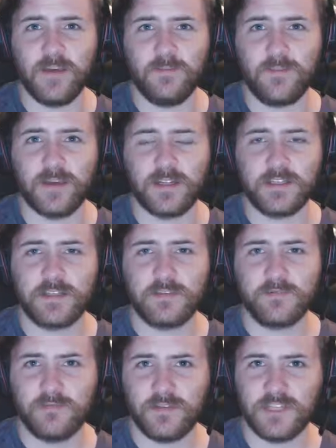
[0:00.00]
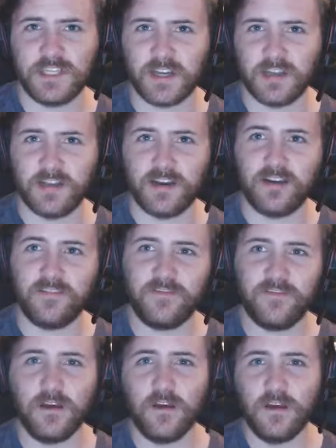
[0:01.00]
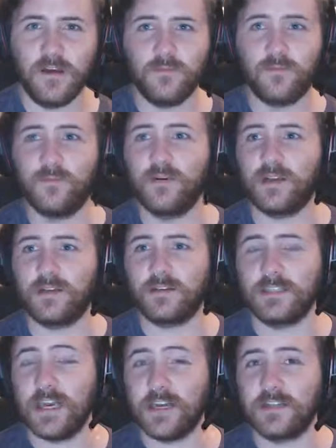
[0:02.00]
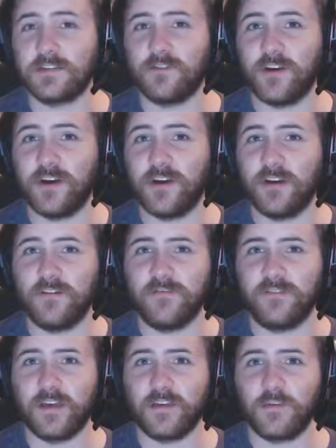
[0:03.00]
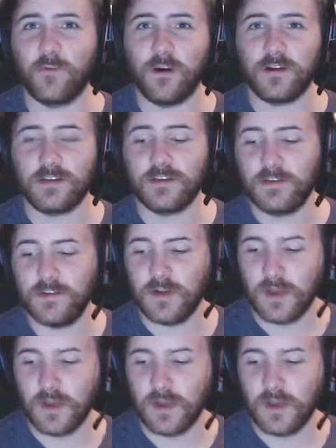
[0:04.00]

It's subtle enough, but tastes great enough that you'd want to.